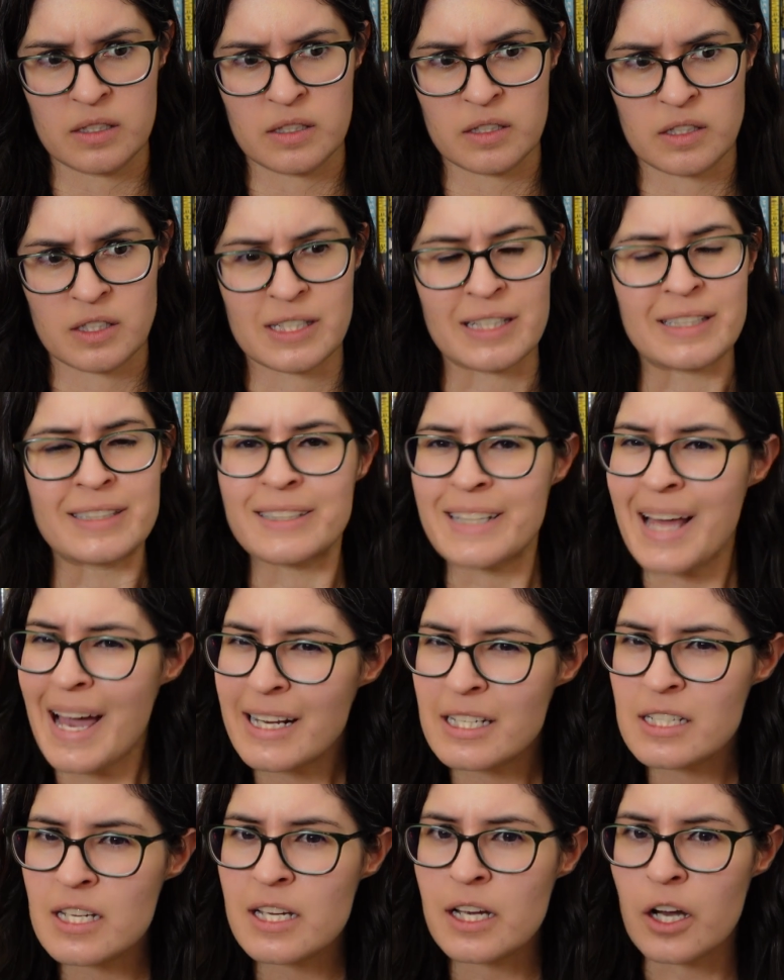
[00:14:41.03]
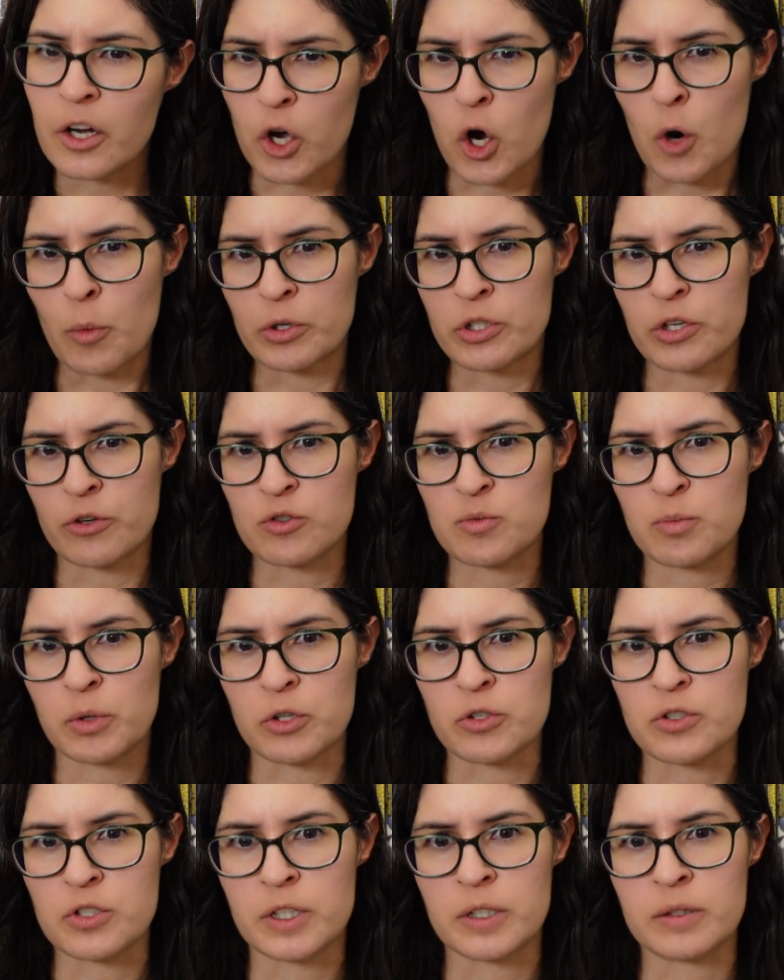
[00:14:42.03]
selecting a comatose
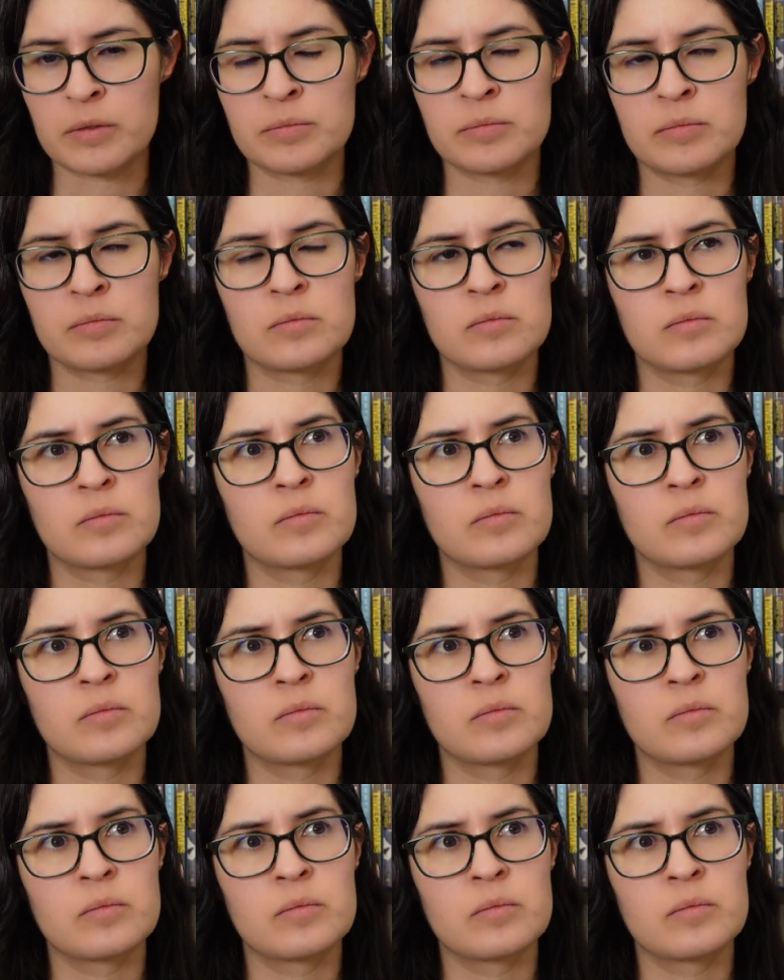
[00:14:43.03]
person,